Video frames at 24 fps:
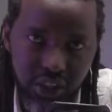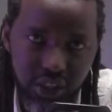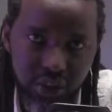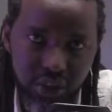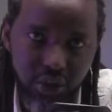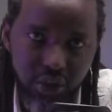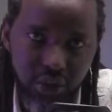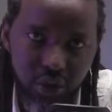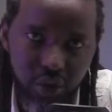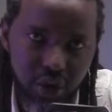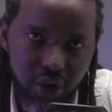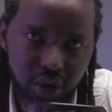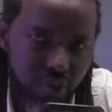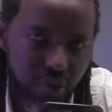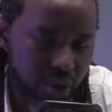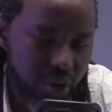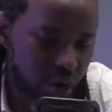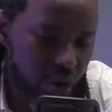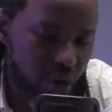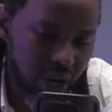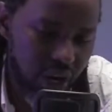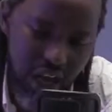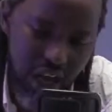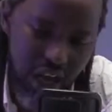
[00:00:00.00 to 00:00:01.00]
We all have
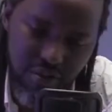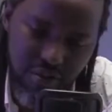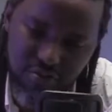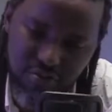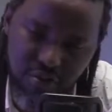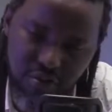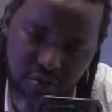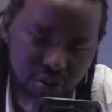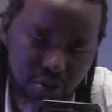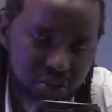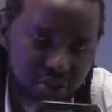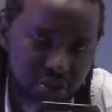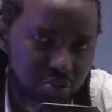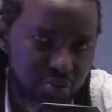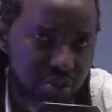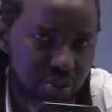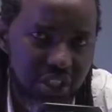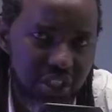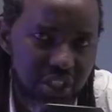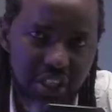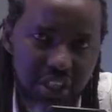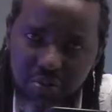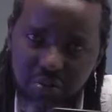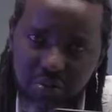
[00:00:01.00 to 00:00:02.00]
phones which
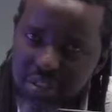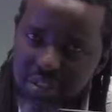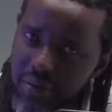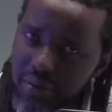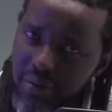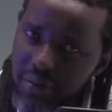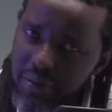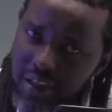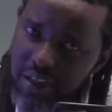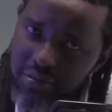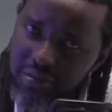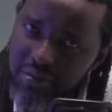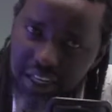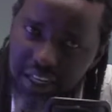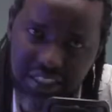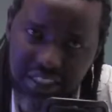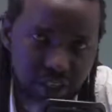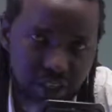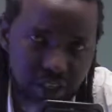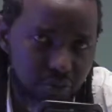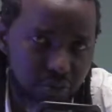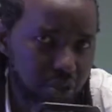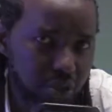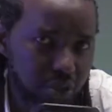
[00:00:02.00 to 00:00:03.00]
I believe can take
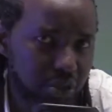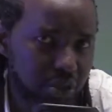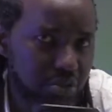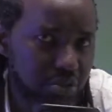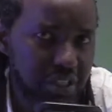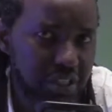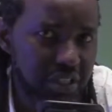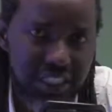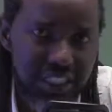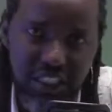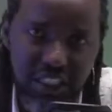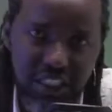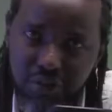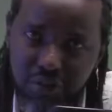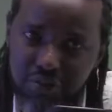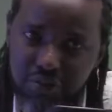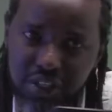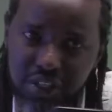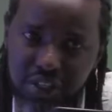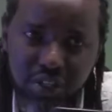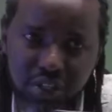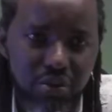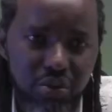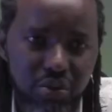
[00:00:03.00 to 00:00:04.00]
photos, can take
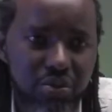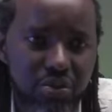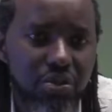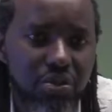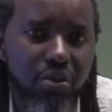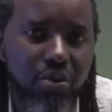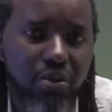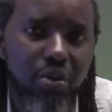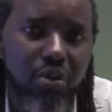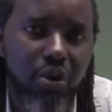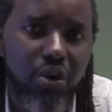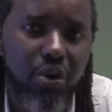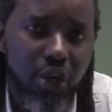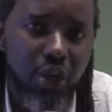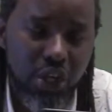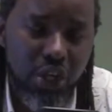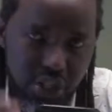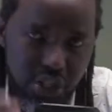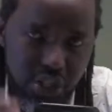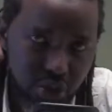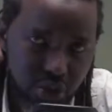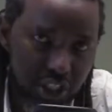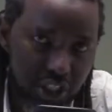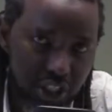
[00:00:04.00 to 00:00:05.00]
videos. So you
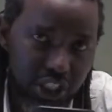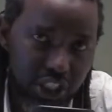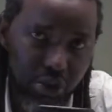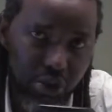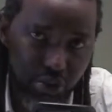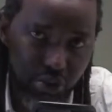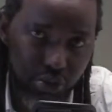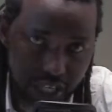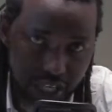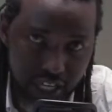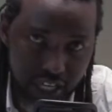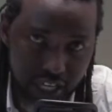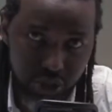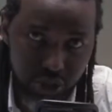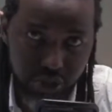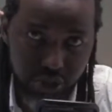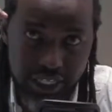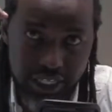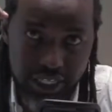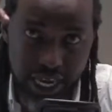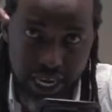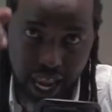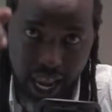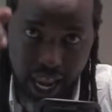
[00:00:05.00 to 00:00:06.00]
need to start shooting
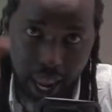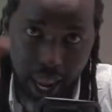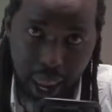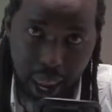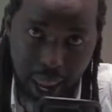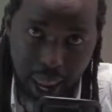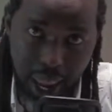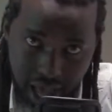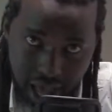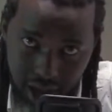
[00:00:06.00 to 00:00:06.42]
now.